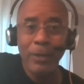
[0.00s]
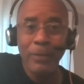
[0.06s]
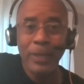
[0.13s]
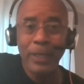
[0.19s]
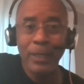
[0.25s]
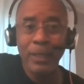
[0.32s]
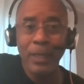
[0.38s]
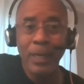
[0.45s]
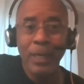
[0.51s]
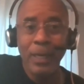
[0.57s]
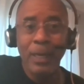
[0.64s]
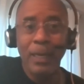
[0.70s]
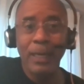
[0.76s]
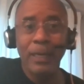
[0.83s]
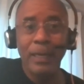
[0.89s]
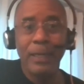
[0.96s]
mean?
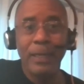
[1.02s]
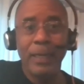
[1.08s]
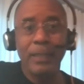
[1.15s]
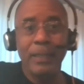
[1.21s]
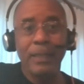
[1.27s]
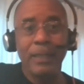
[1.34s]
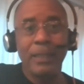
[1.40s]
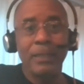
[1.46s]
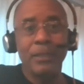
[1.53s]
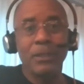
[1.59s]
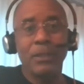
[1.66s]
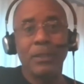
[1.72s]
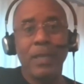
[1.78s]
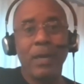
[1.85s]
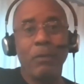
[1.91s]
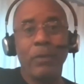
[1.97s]
And so
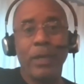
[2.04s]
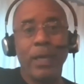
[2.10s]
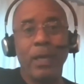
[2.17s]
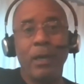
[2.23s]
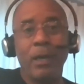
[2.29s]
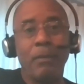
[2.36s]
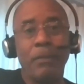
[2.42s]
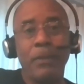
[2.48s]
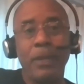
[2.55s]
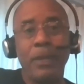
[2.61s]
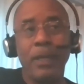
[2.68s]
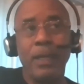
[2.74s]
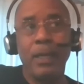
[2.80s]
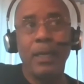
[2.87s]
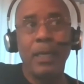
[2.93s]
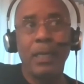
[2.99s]
that would help
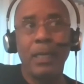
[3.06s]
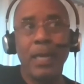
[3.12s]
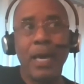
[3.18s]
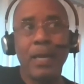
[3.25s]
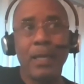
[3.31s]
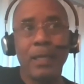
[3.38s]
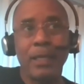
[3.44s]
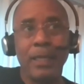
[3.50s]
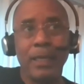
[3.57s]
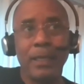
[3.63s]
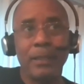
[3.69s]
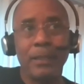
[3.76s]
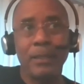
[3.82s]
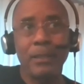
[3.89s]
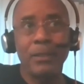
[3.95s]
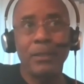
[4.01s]
a lot of
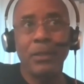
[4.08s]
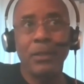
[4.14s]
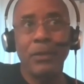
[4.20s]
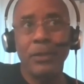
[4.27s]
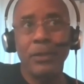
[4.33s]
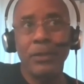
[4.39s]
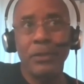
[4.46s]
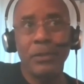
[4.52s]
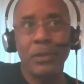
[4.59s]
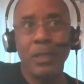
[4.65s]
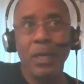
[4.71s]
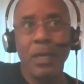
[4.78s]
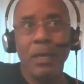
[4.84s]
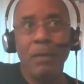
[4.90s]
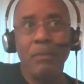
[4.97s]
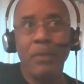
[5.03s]
things. And so but